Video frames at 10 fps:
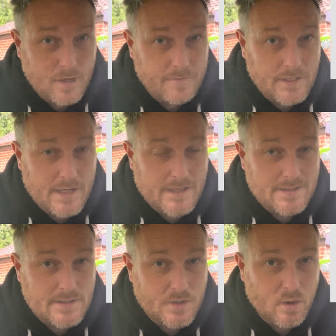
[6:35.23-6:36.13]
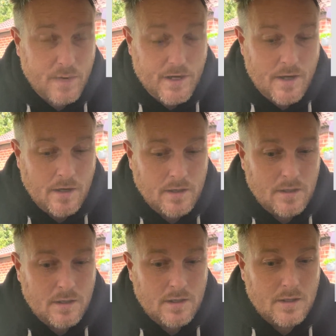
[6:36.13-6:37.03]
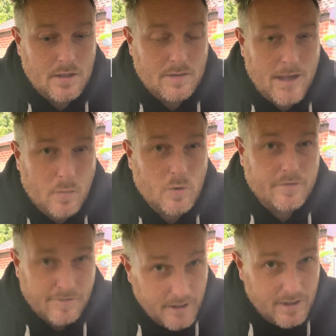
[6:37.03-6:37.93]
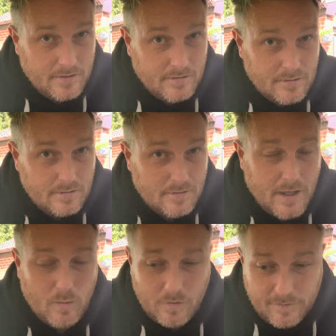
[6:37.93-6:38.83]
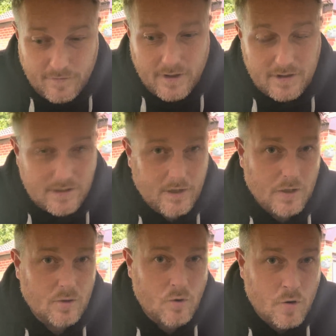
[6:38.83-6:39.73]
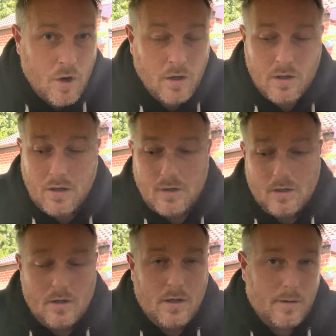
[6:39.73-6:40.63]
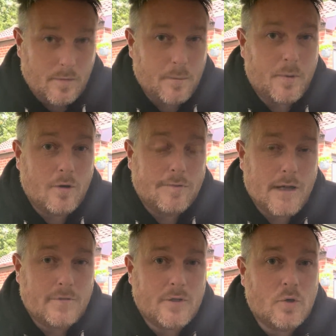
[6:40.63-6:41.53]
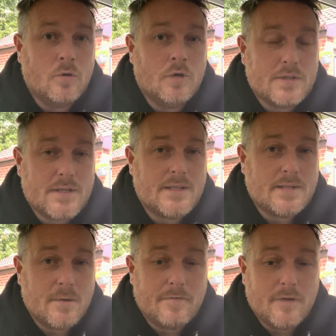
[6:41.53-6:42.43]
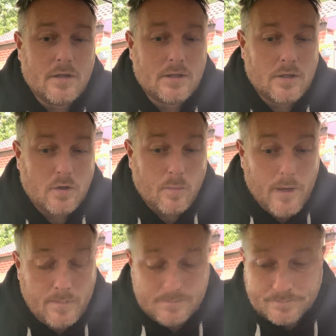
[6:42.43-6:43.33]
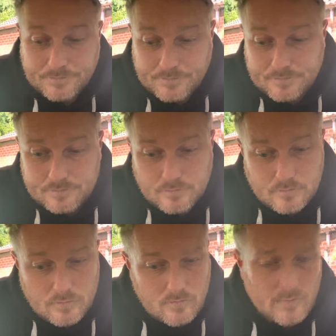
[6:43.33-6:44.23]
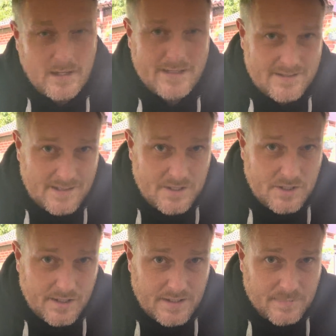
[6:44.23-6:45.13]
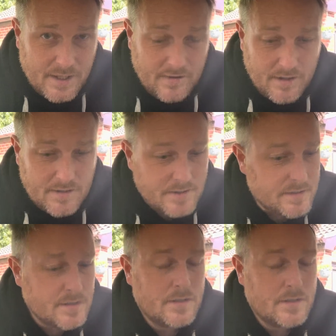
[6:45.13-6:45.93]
for United to come in. That would fit. That would fit the profile of a young centre midfielder come in. International experience,